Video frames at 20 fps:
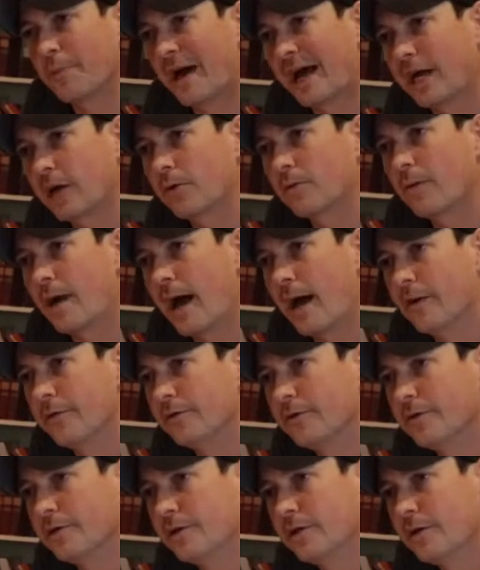back
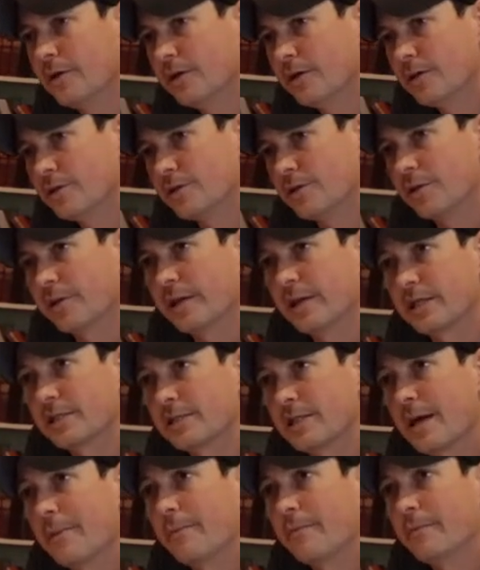around to
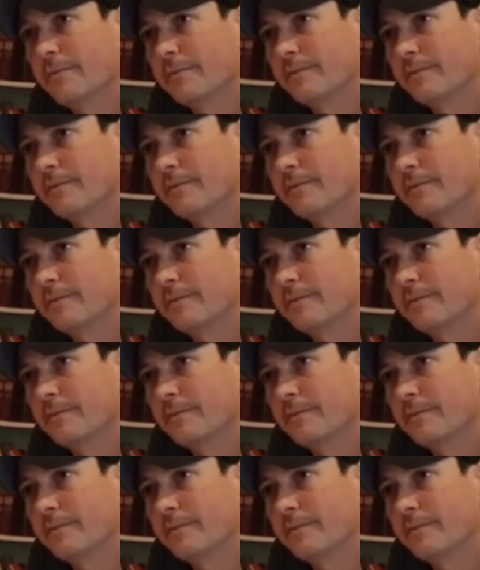things that